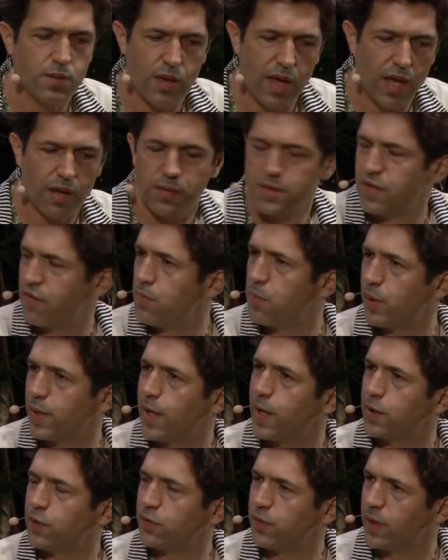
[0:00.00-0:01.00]
how does everybody
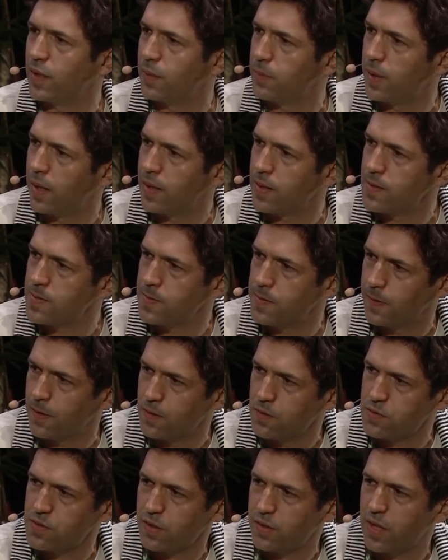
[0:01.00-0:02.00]
else feel about it, you know?
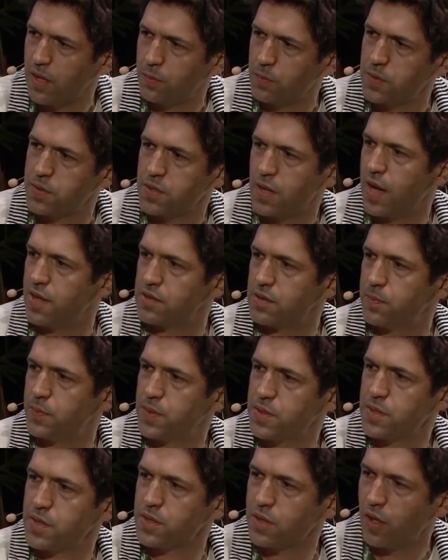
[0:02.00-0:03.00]
So that was, as the
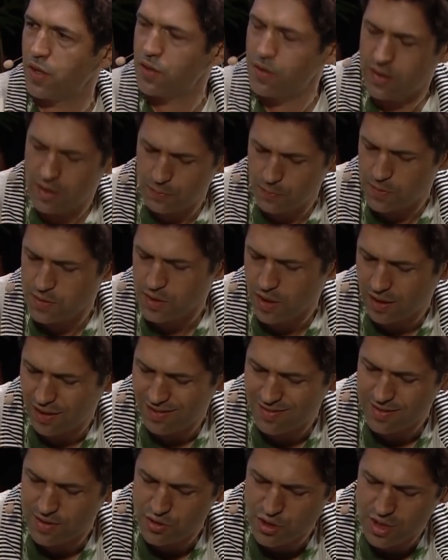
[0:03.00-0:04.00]
business owner, that was kind of
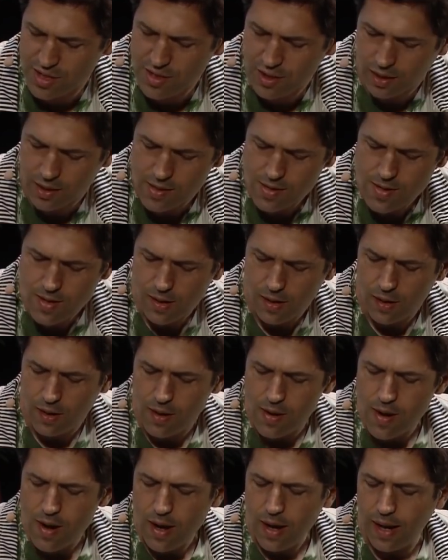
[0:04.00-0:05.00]
the agenda.
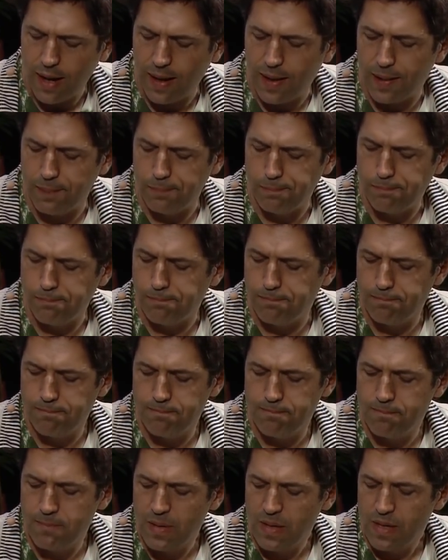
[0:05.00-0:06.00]
Um,
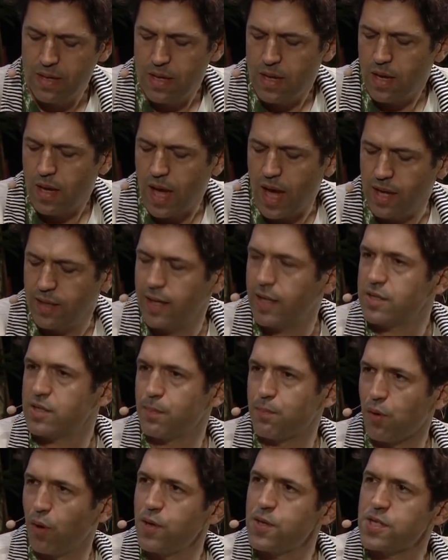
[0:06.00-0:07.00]
and that's a
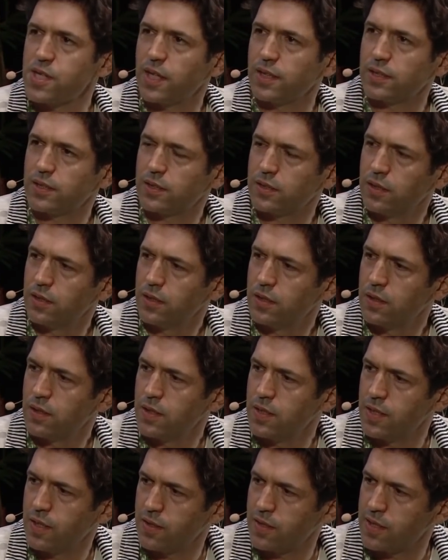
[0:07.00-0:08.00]
process, you
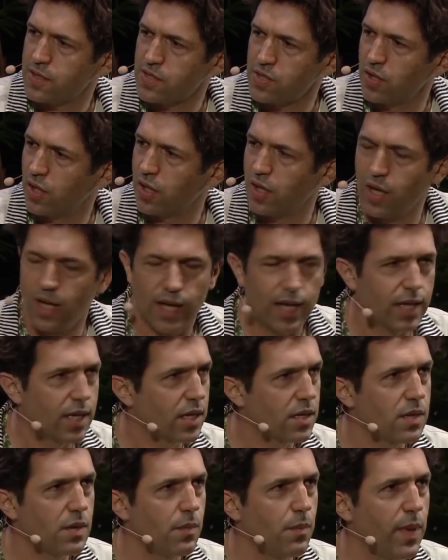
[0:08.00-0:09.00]
know, that's not like
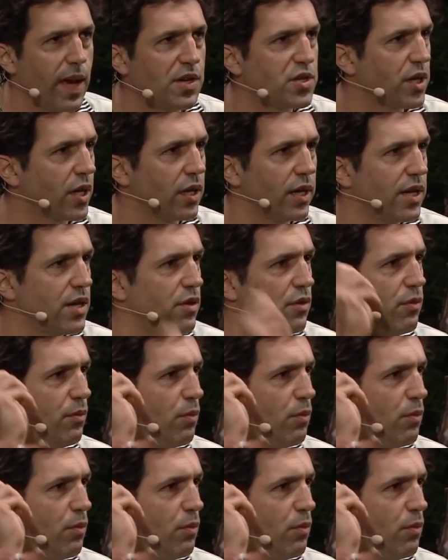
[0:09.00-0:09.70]
magically you